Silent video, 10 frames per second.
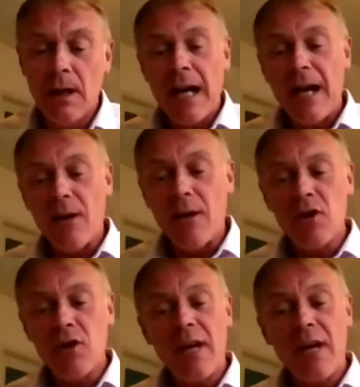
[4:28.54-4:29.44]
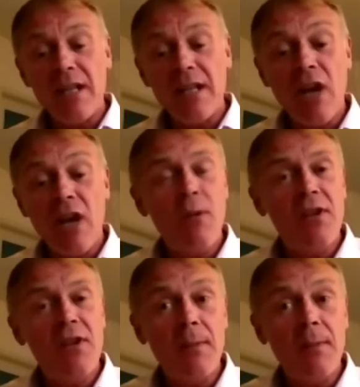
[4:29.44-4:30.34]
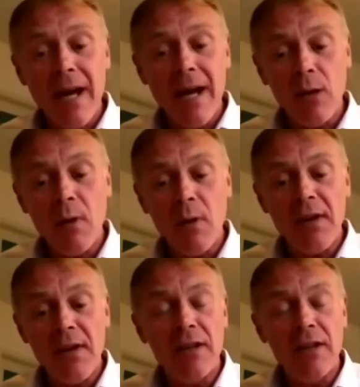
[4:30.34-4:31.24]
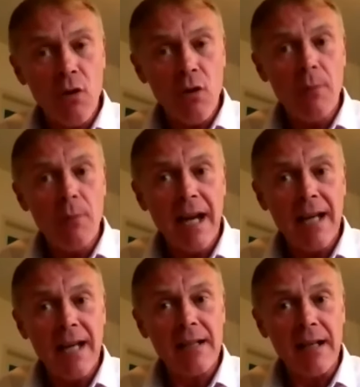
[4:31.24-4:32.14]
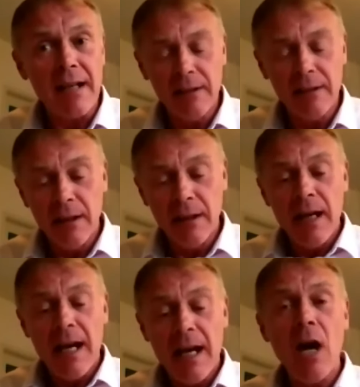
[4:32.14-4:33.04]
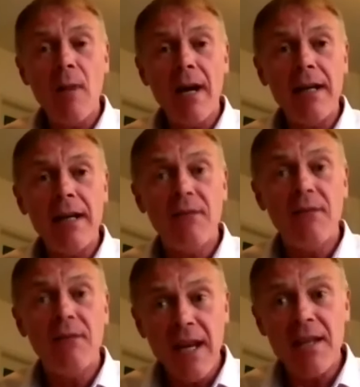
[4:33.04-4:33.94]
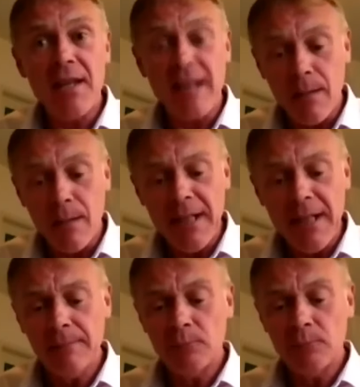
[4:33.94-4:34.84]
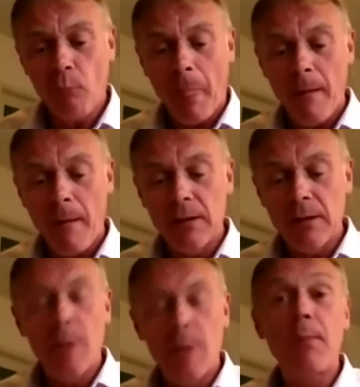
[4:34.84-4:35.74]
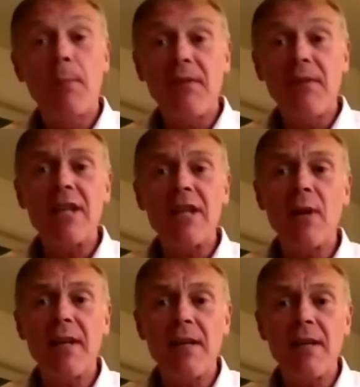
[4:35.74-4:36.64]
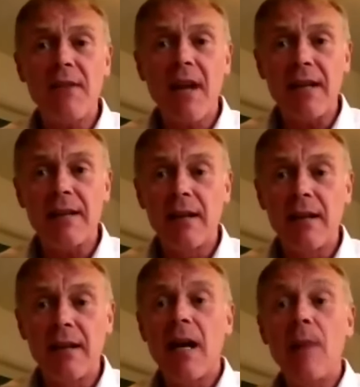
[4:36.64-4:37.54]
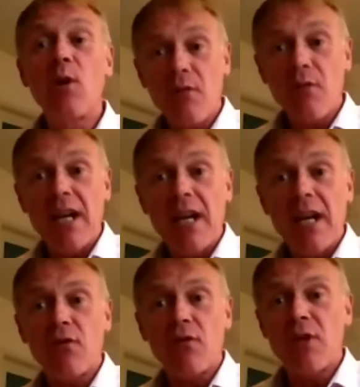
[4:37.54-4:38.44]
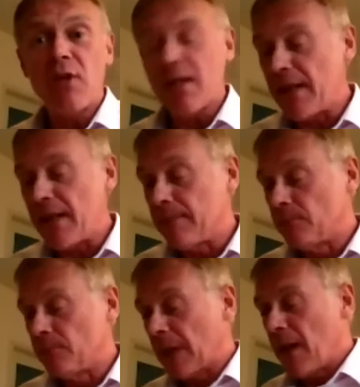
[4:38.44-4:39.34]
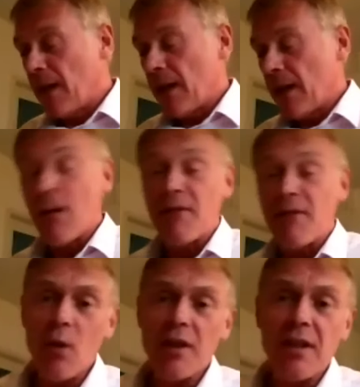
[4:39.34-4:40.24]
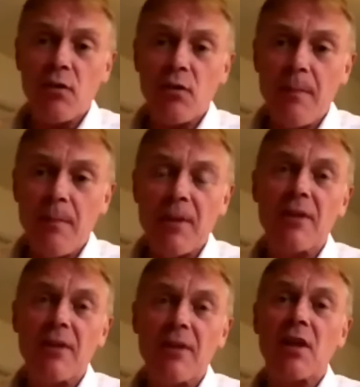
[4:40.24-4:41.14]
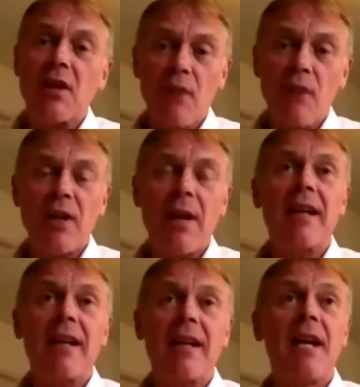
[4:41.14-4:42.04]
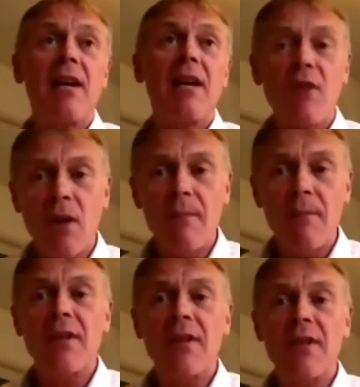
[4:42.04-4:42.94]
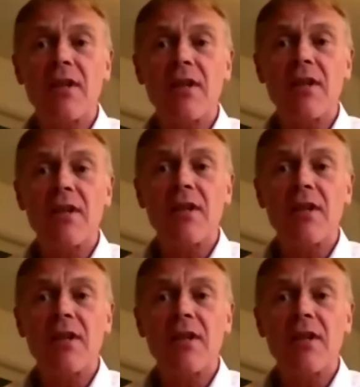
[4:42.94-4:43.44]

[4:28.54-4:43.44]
I'd also like to share with you my battle with incurable cancer and how my faith has helped me. But before I do any of that, I'm going to read a scripture to you. Now, I chose this scripture because it's a scripture that gave me a lot of comfort and strength